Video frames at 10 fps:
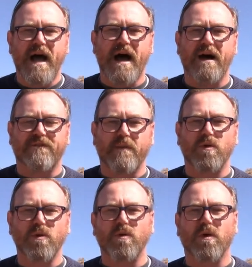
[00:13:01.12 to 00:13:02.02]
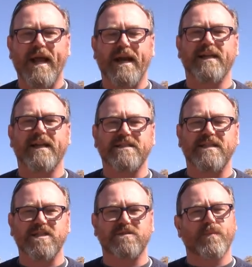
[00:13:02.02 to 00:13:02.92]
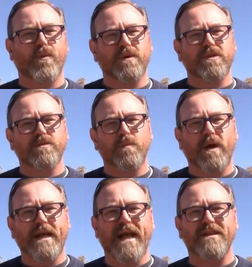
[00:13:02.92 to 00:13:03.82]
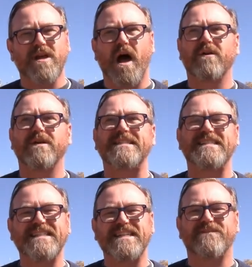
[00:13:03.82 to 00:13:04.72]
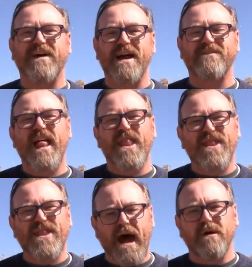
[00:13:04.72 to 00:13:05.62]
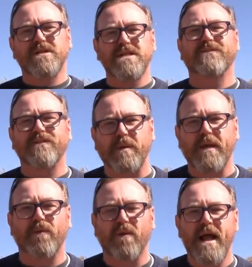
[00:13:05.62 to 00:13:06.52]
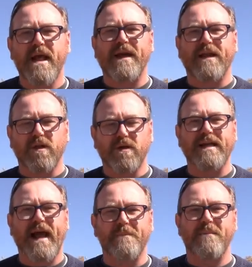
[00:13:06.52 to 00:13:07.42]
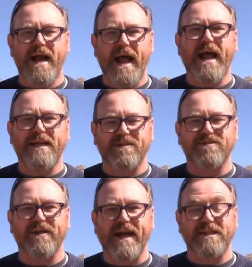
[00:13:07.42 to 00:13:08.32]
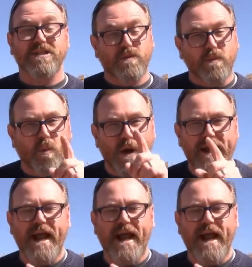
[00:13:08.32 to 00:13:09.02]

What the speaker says: from Google Analytics. It just reported this morning, and there's 165,000 different people that looked at my ad yesterday. Just in one day,